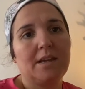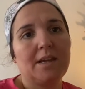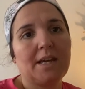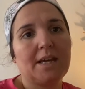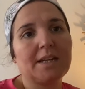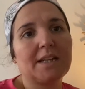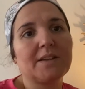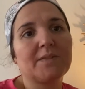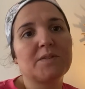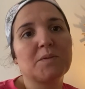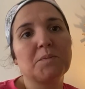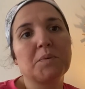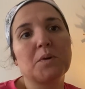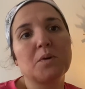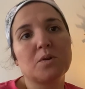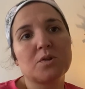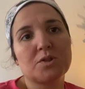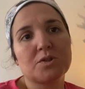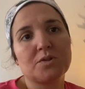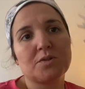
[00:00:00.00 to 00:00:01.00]
and I lived in
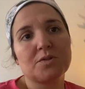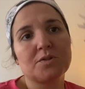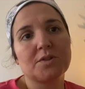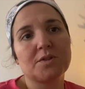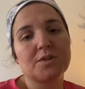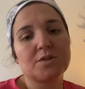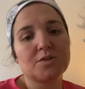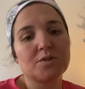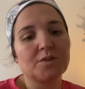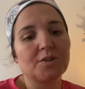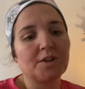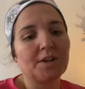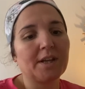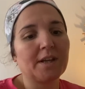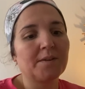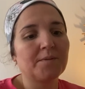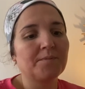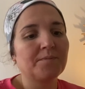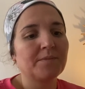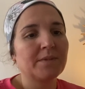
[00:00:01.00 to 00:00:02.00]
Portugal, so the sun on
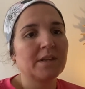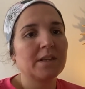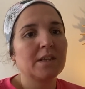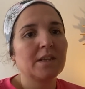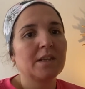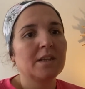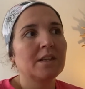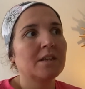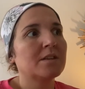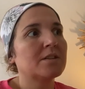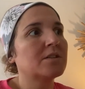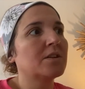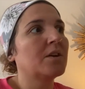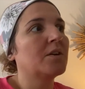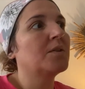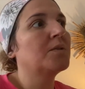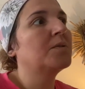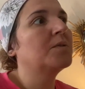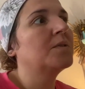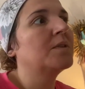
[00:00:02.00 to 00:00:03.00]
it.
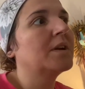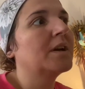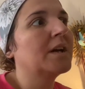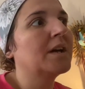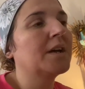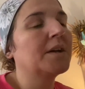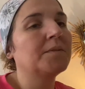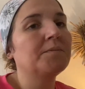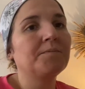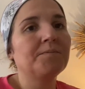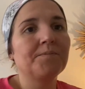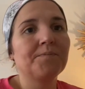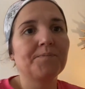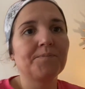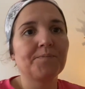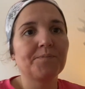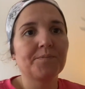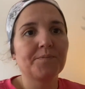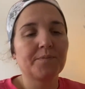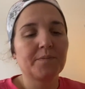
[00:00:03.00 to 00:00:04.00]
So
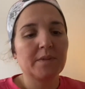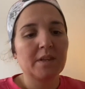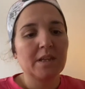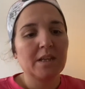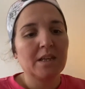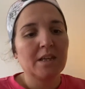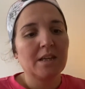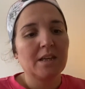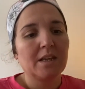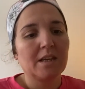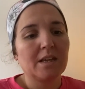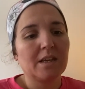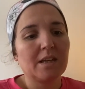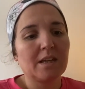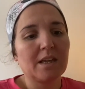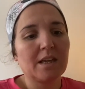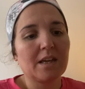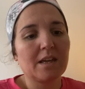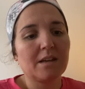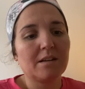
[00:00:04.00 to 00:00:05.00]

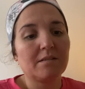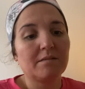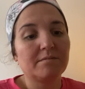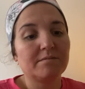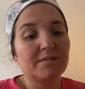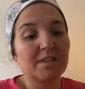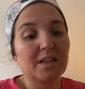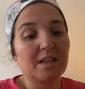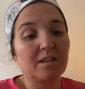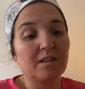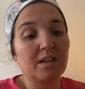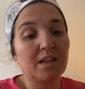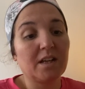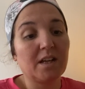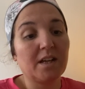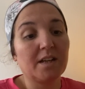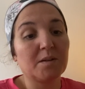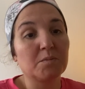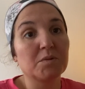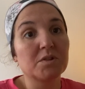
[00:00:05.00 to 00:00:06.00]
yeah, it looked like
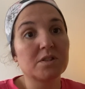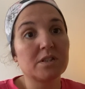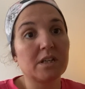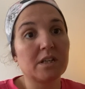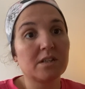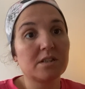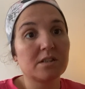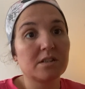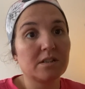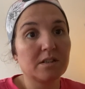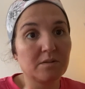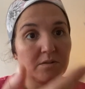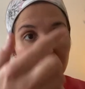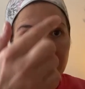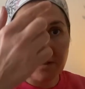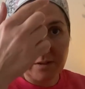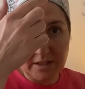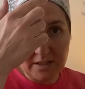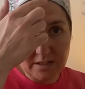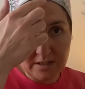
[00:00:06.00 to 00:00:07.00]
I had a mustache. It was
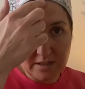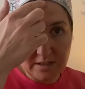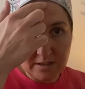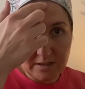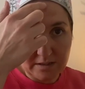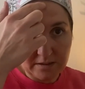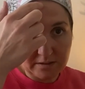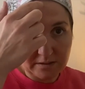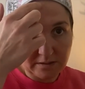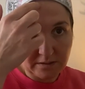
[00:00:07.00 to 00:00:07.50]
horrendous.